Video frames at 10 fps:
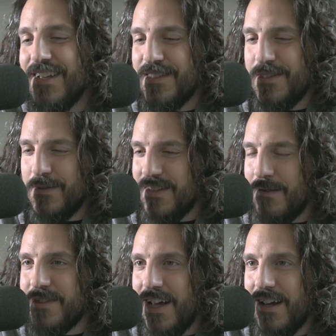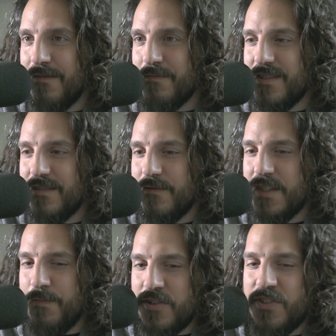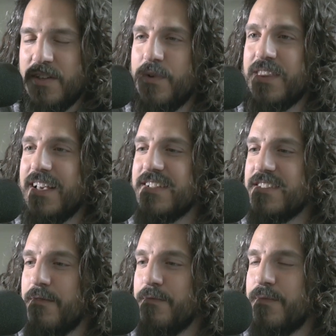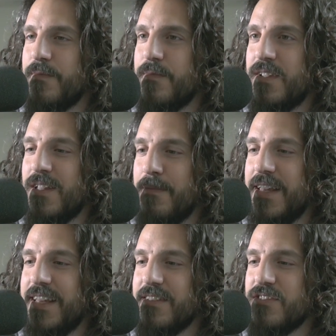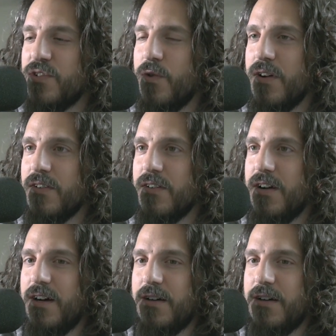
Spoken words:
So sometimes, especially with like some comedians who are